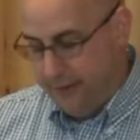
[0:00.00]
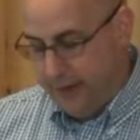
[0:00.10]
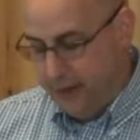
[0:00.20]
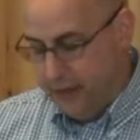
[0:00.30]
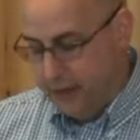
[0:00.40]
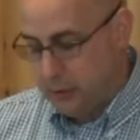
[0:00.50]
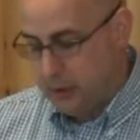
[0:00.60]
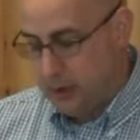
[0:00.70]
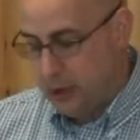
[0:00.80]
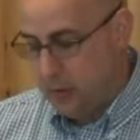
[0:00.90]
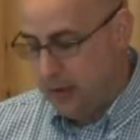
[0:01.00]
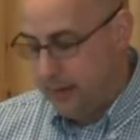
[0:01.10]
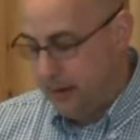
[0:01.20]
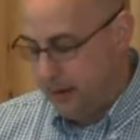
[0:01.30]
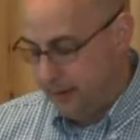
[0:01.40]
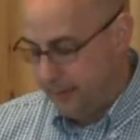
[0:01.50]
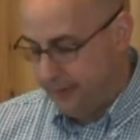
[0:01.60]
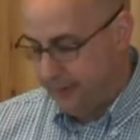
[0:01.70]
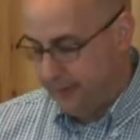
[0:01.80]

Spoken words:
finish it to a cubit above.